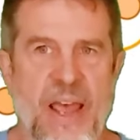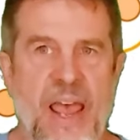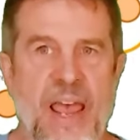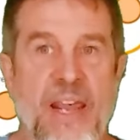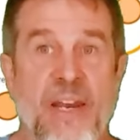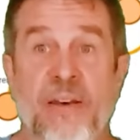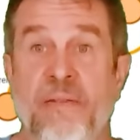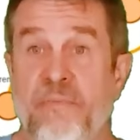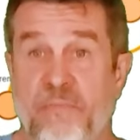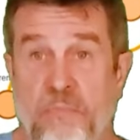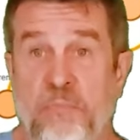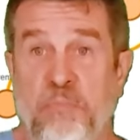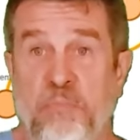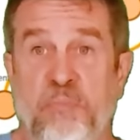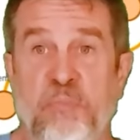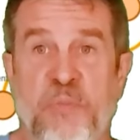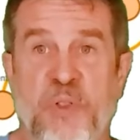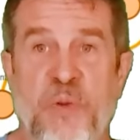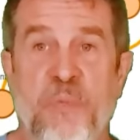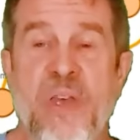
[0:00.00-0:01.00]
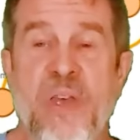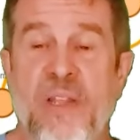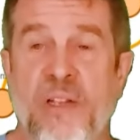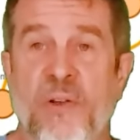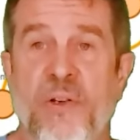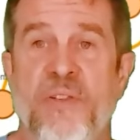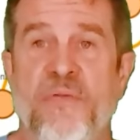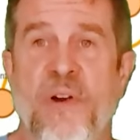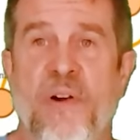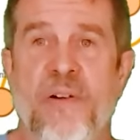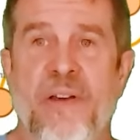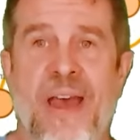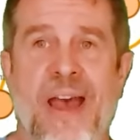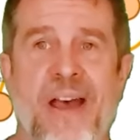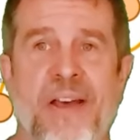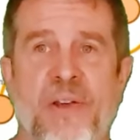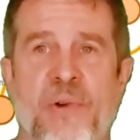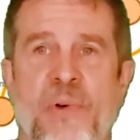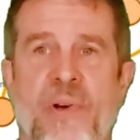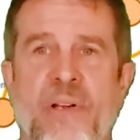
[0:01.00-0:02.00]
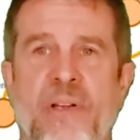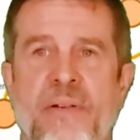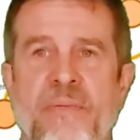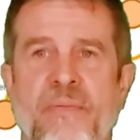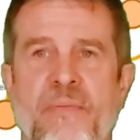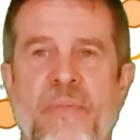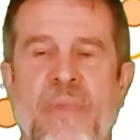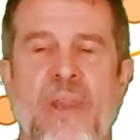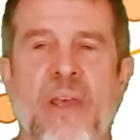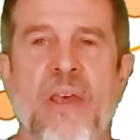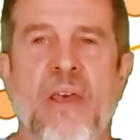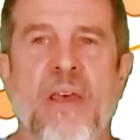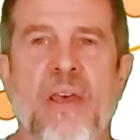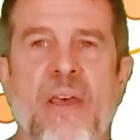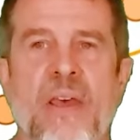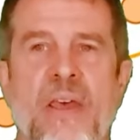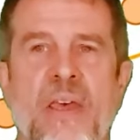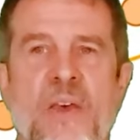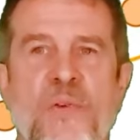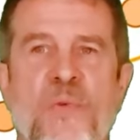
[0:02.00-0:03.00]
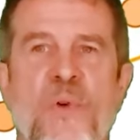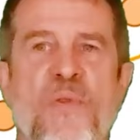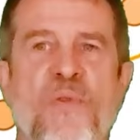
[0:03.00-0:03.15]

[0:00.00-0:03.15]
and to me looks very accurate. If we